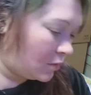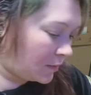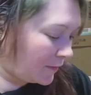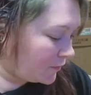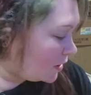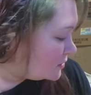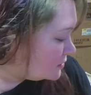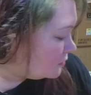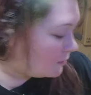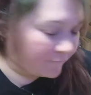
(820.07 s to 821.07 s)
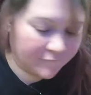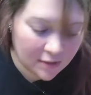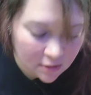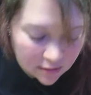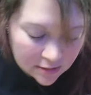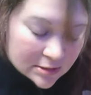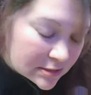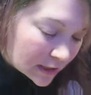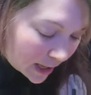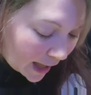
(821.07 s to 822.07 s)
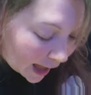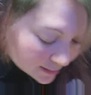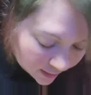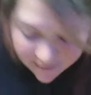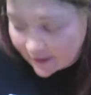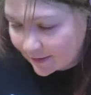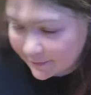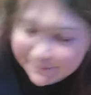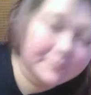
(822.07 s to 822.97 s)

What are my thoughts? What are my feelings? I like it.